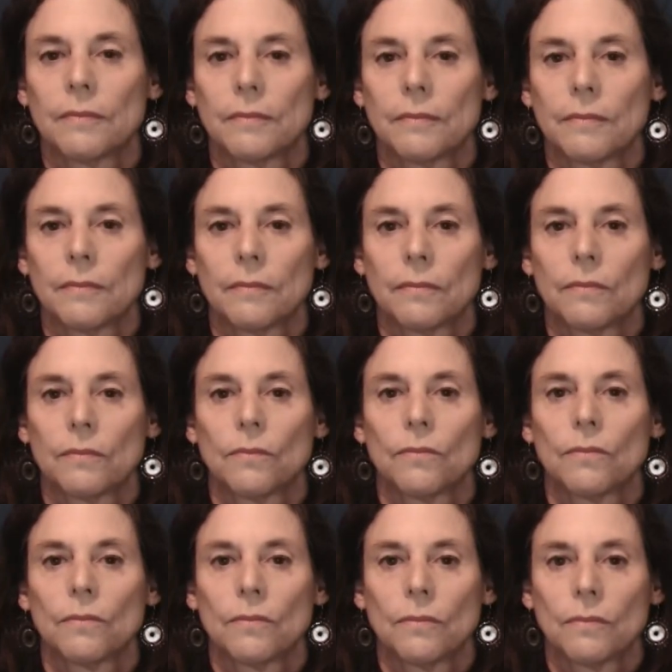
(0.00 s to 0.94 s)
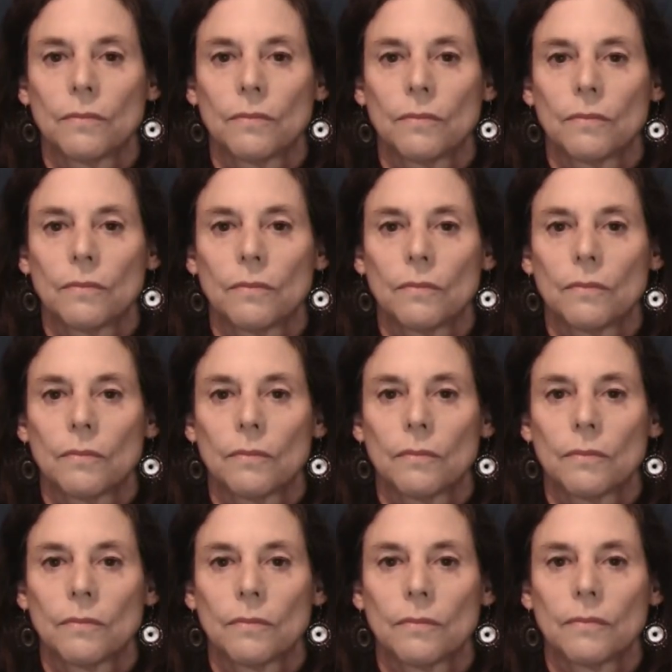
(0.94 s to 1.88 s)

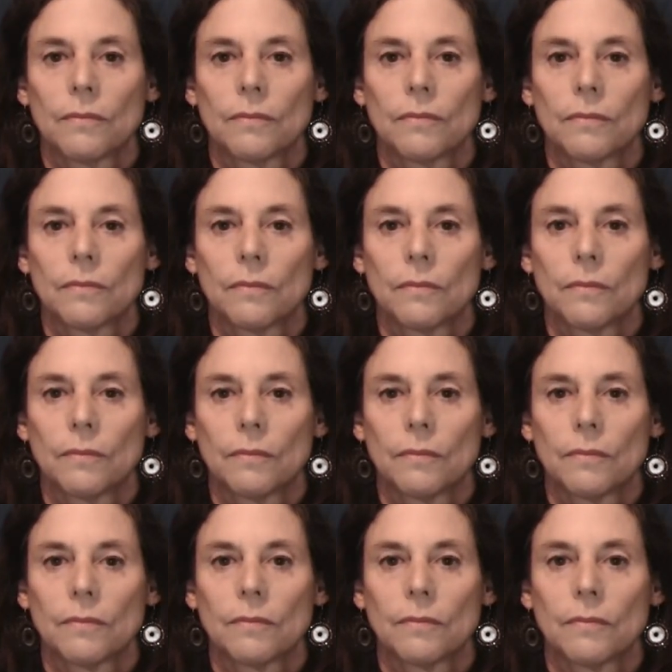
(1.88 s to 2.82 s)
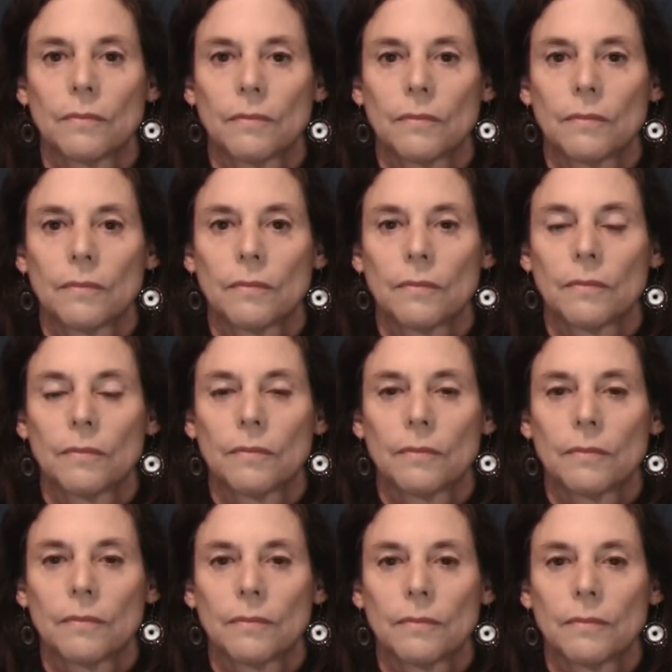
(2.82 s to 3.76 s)

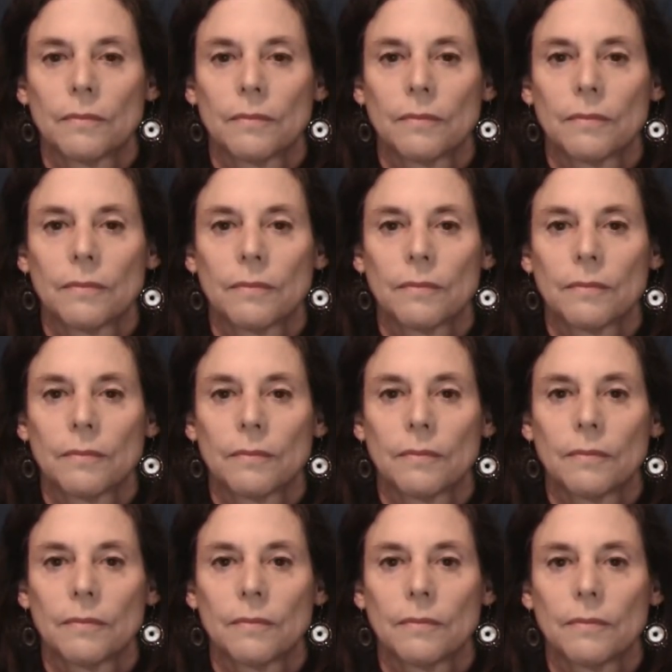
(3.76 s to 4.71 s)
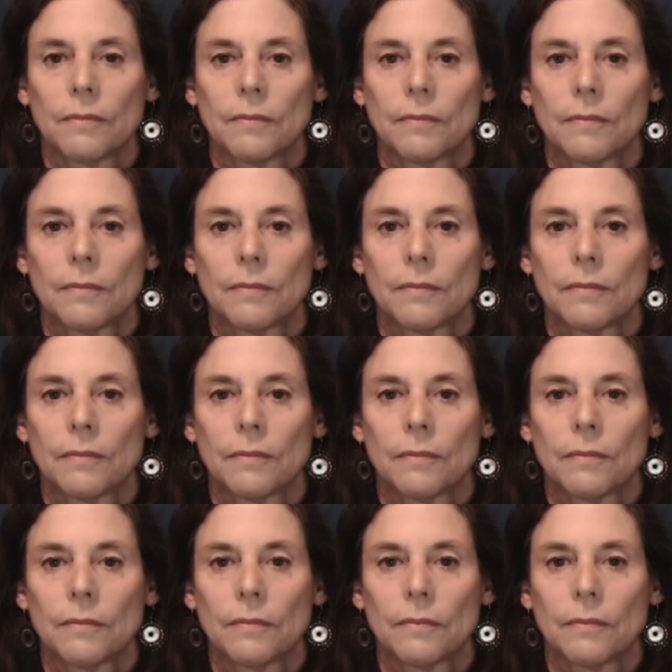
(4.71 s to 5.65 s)

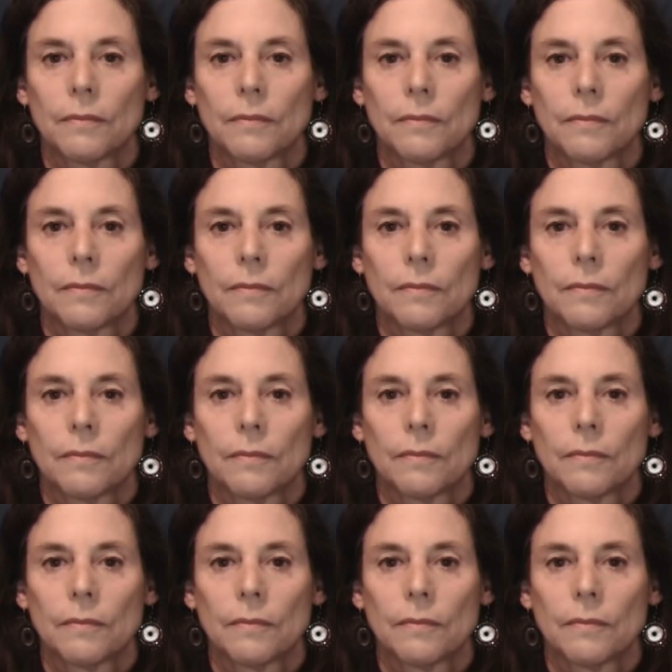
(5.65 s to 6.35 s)
No words are spoken by the person on screen.